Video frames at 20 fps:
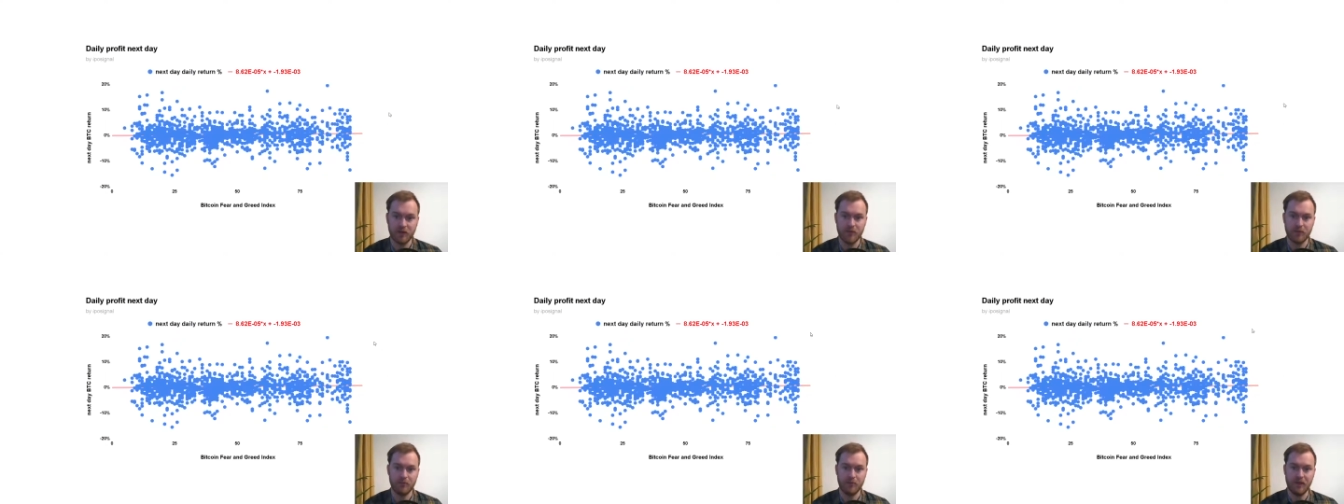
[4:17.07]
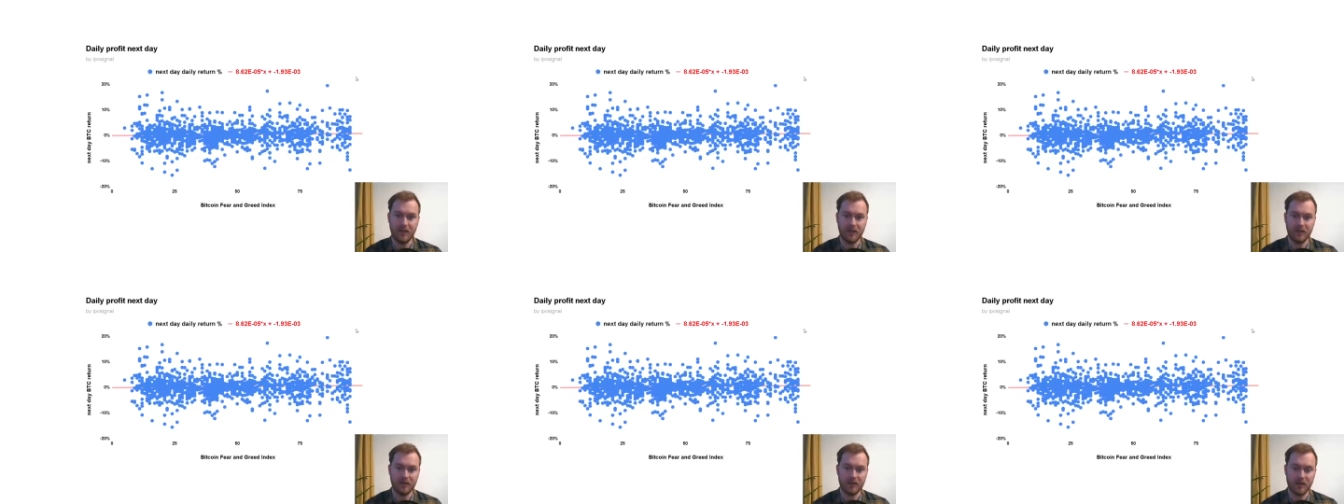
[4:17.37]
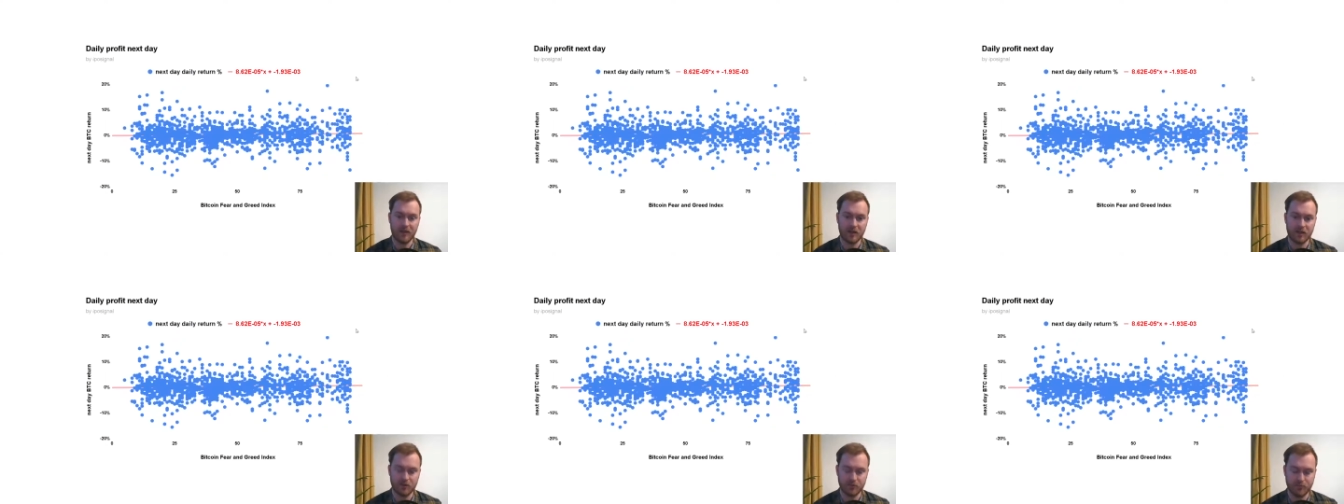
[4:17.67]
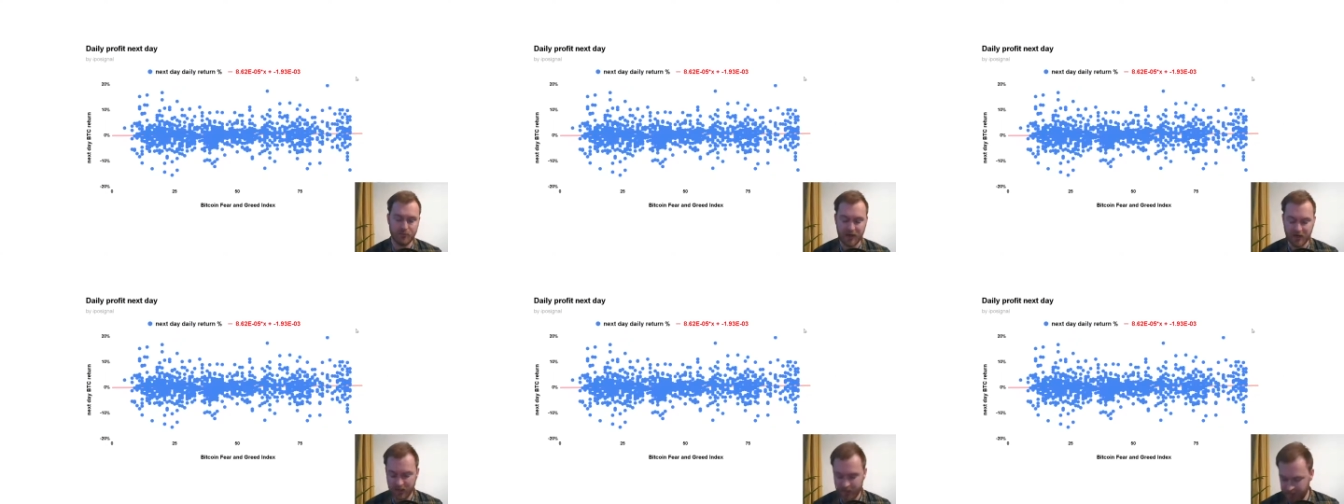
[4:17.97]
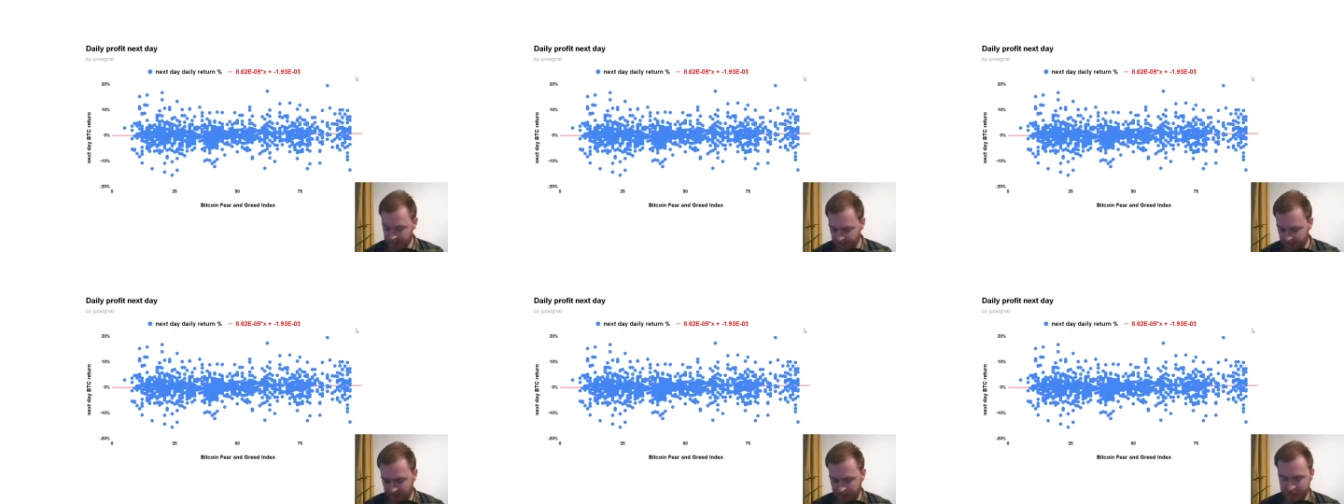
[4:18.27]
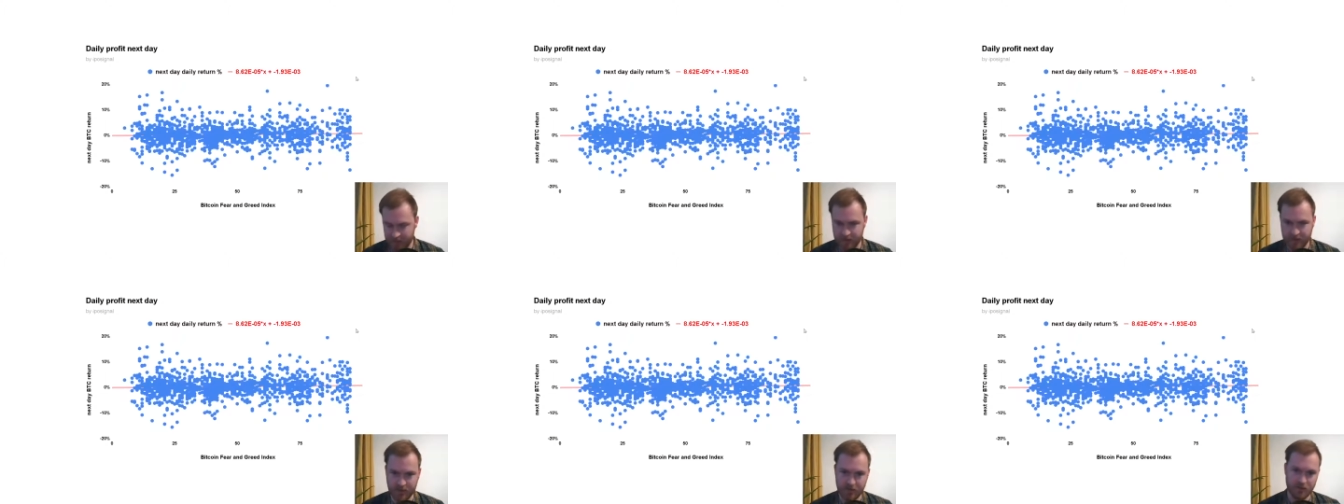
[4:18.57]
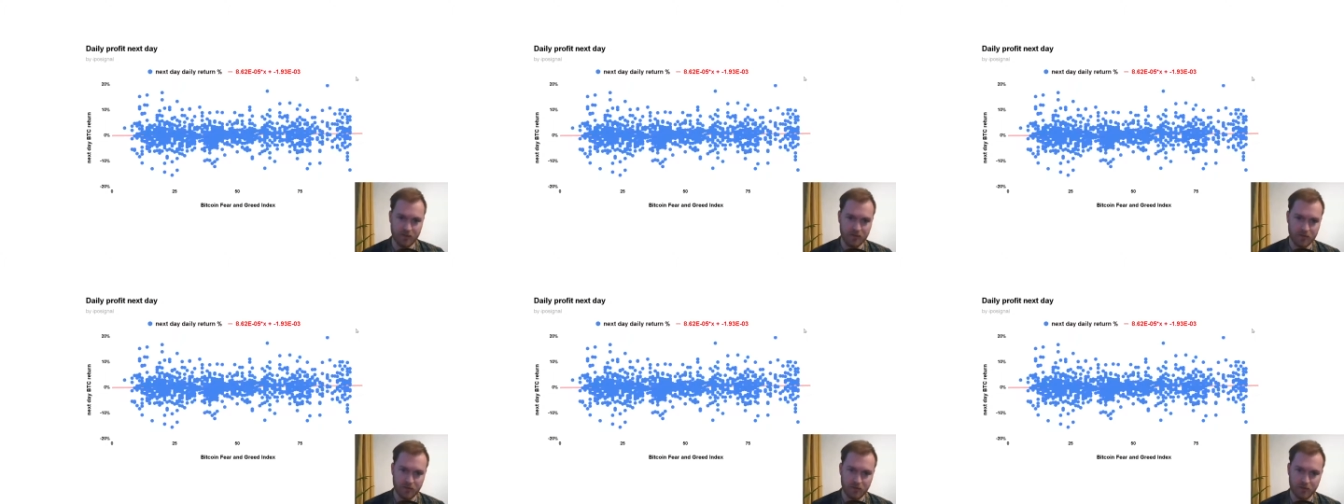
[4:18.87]
meaning there's barely
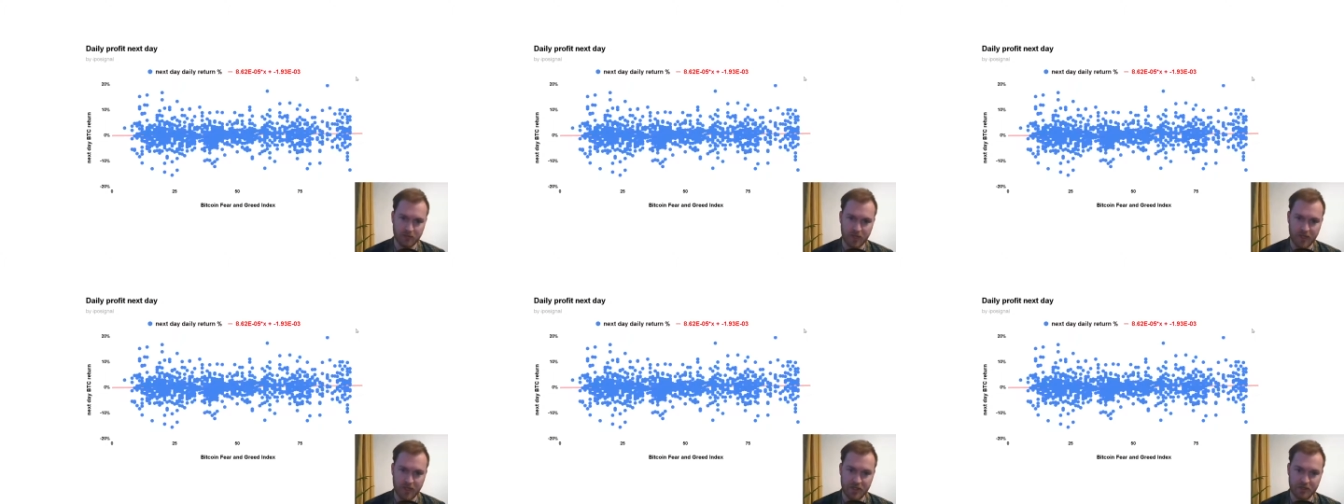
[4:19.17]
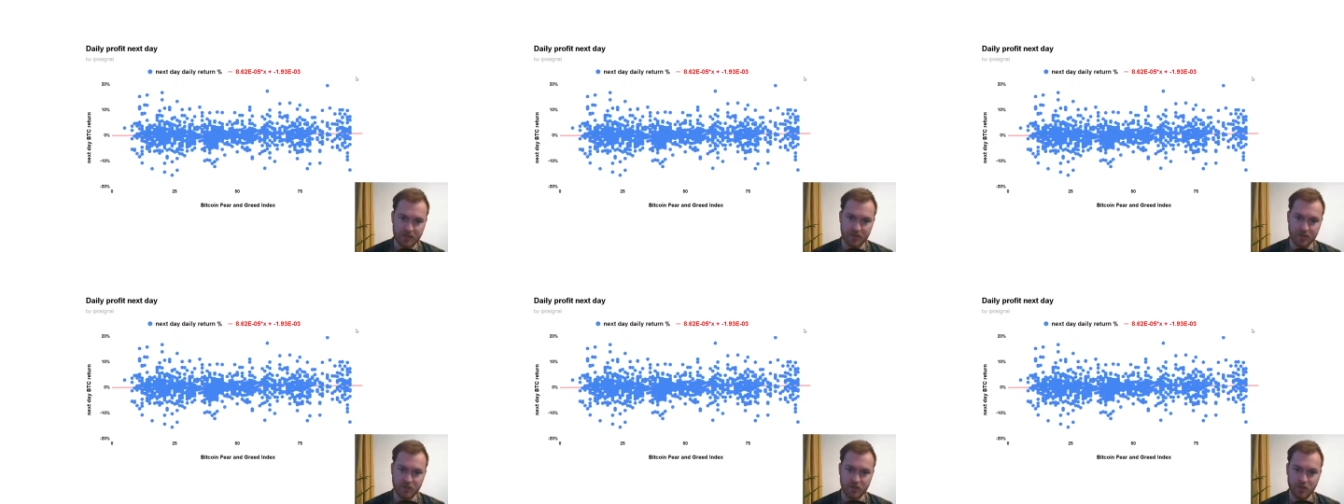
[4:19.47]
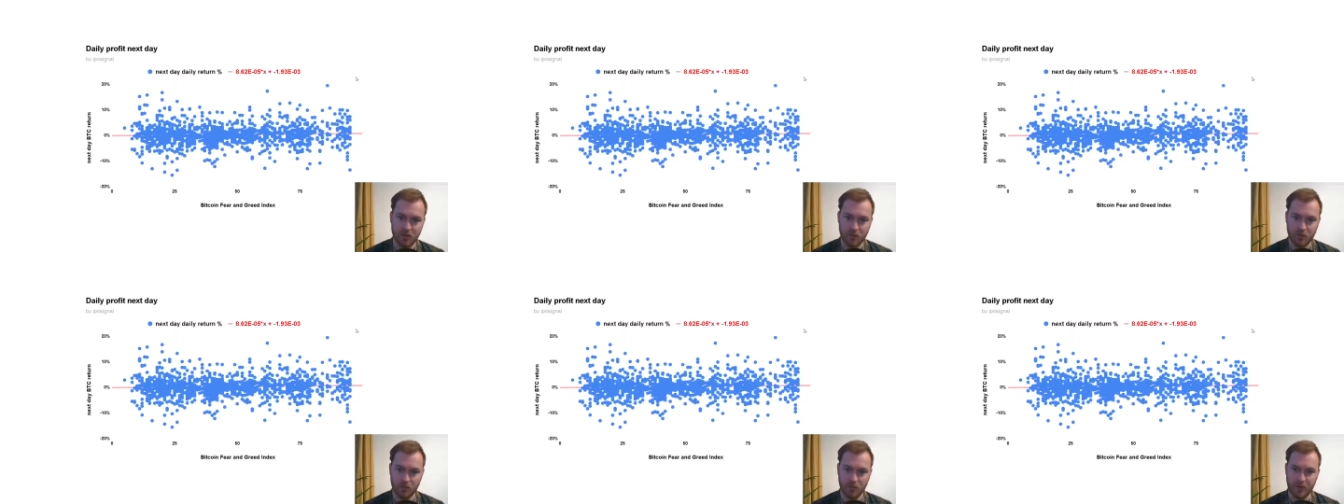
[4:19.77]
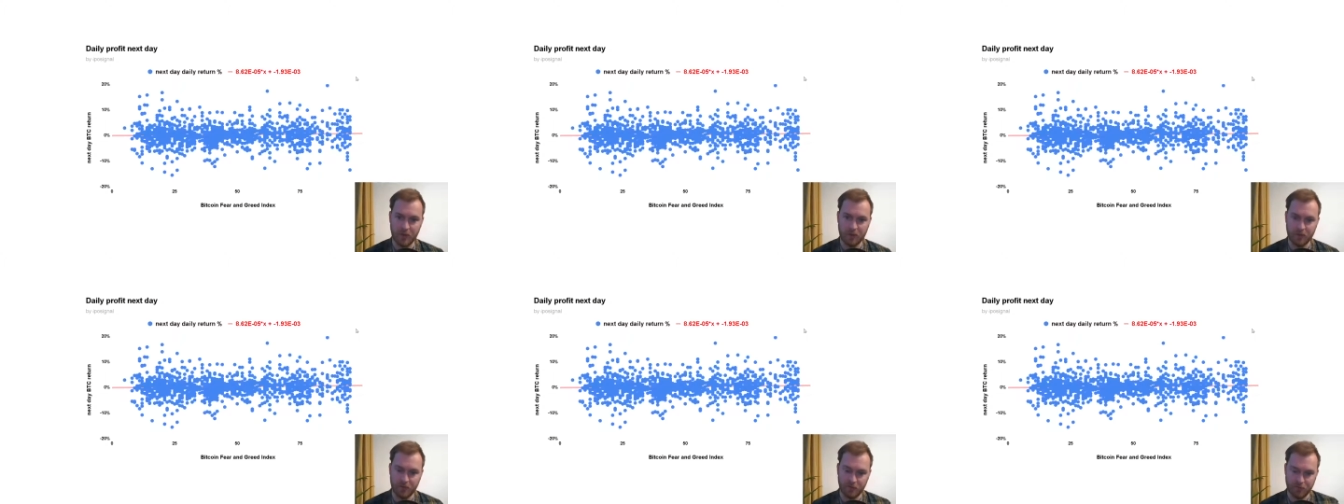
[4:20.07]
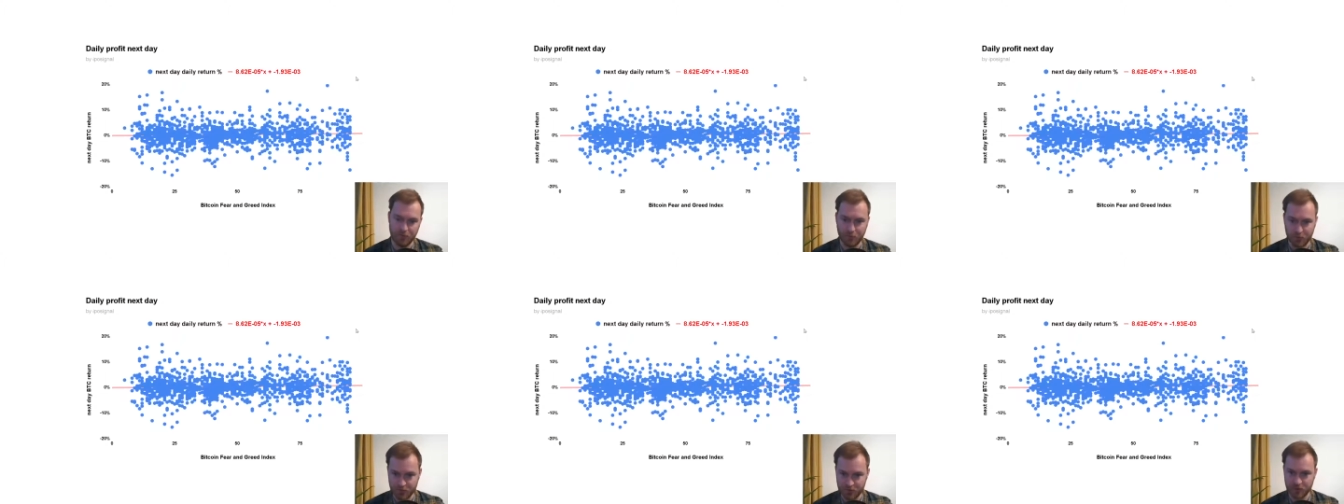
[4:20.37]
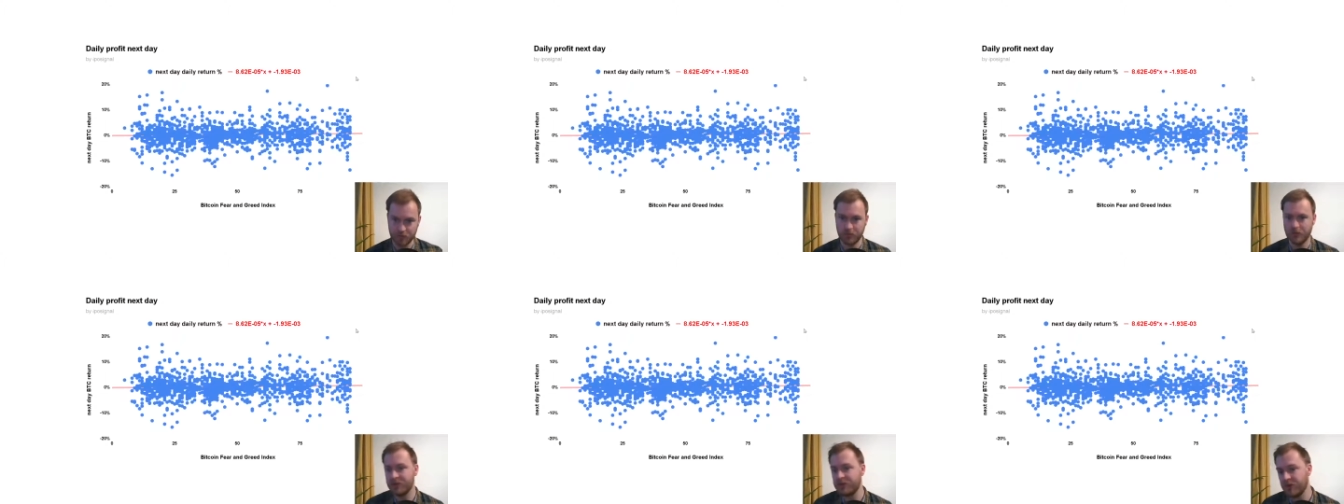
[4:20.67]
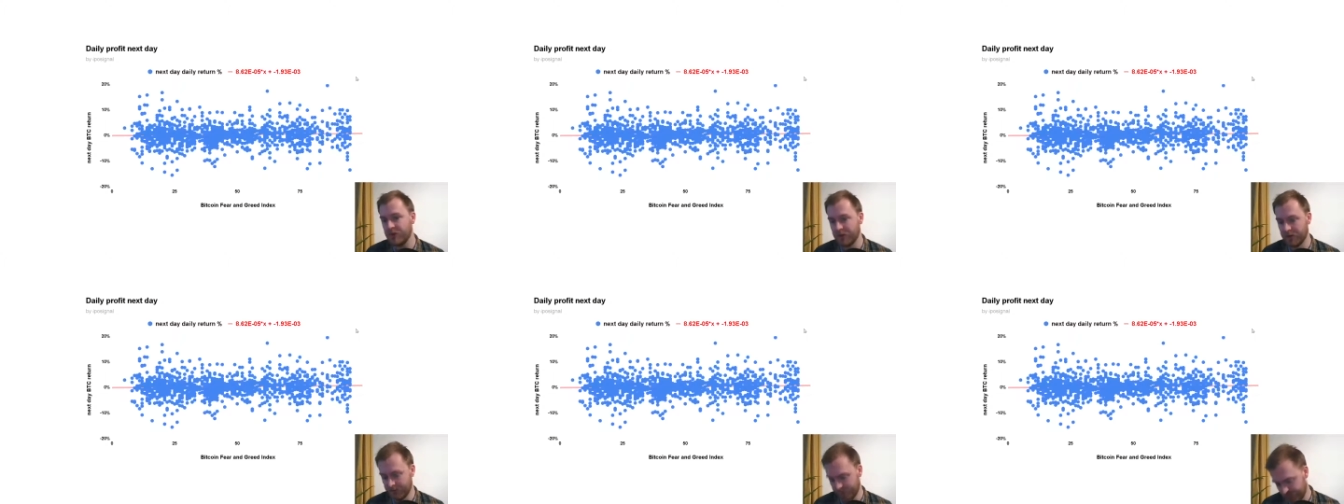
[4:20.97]
any relation with future
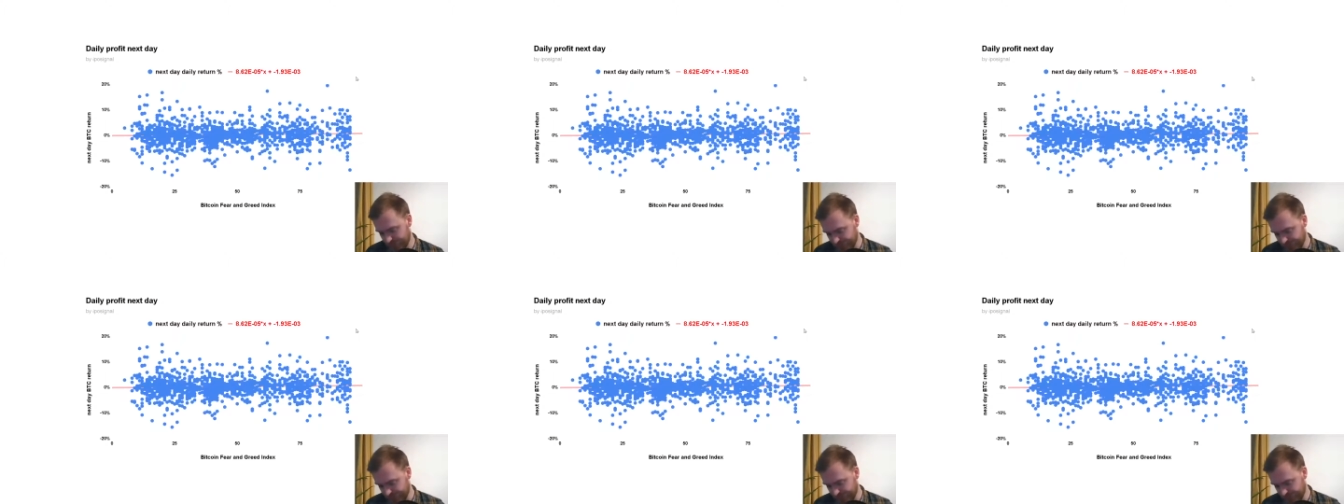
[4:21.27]
return.